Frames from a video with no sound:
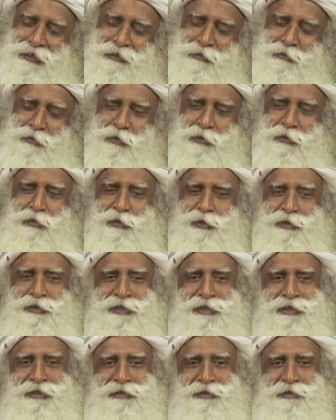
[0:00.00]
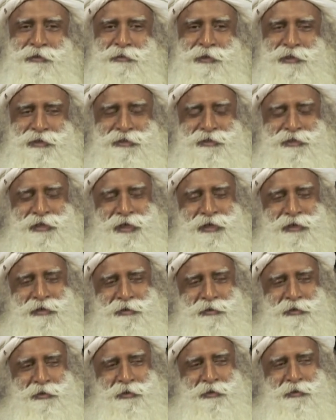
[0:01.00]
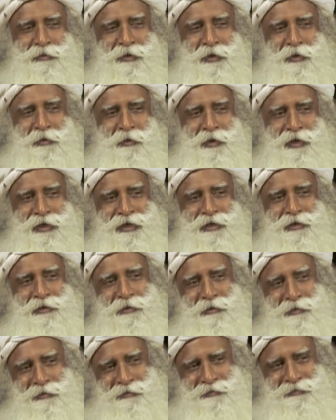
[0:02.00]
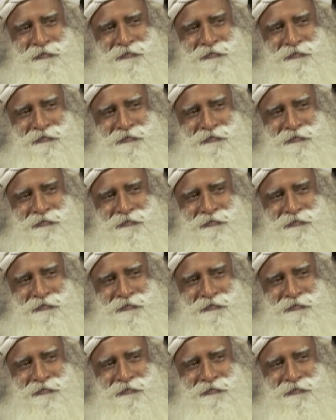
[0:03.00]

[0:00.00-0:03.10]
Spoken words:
down your old skin, I'll show you what we can do.